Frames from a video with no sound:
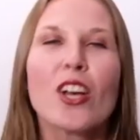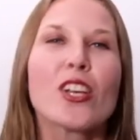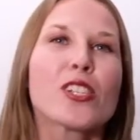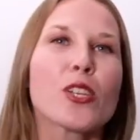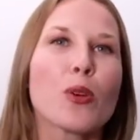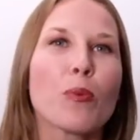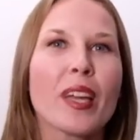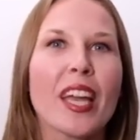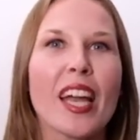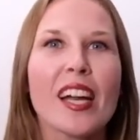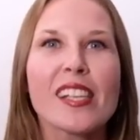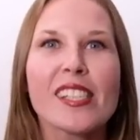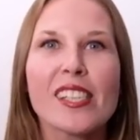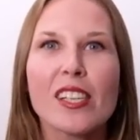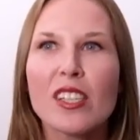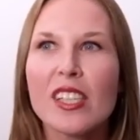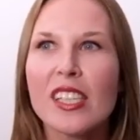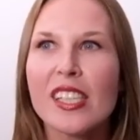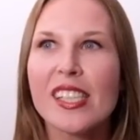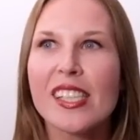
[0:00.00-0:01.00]
So, because
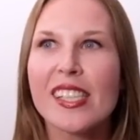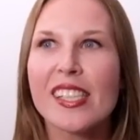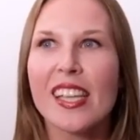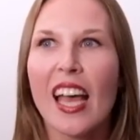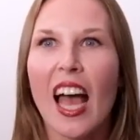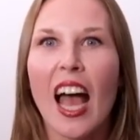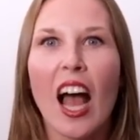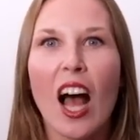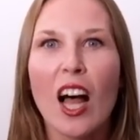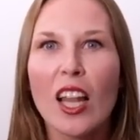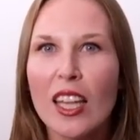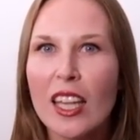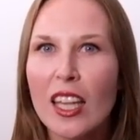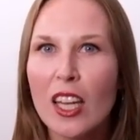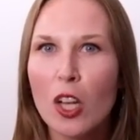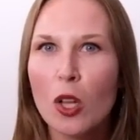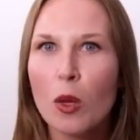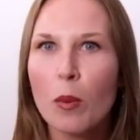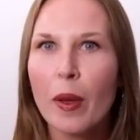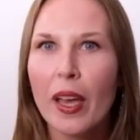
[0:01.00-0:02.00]
it's a
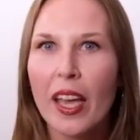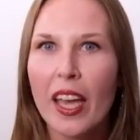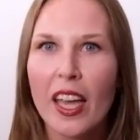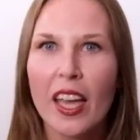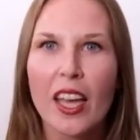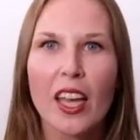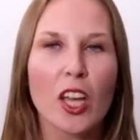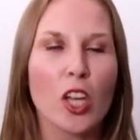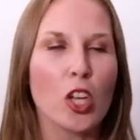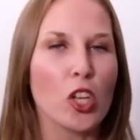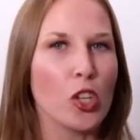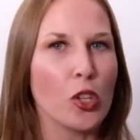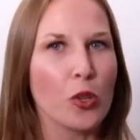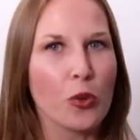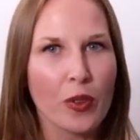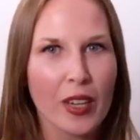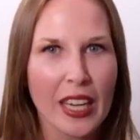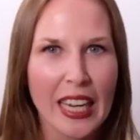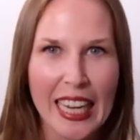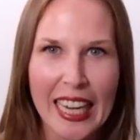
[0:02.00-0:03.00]
little bit
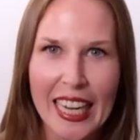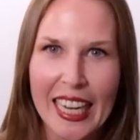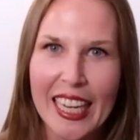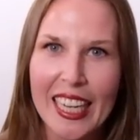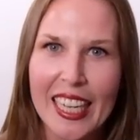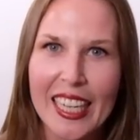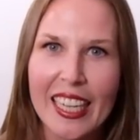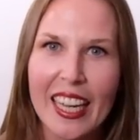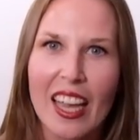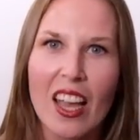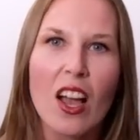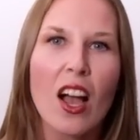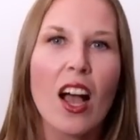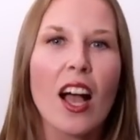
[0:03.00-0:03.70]
unique,